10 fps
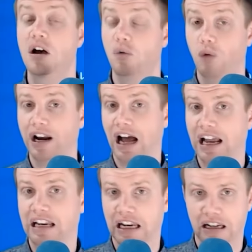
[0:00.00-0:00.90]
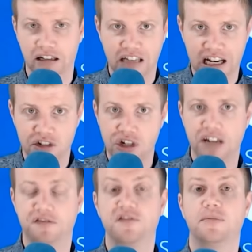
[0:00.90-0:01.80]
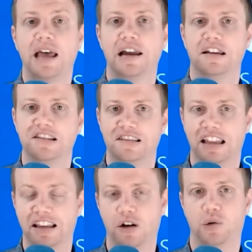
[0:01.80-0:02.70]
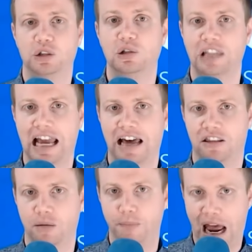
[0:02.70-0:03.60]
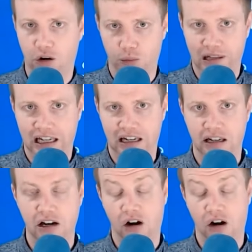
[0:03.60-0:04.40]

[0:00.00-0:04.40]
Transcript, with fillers: What I digest from that is that they're going to lay out their battle plan.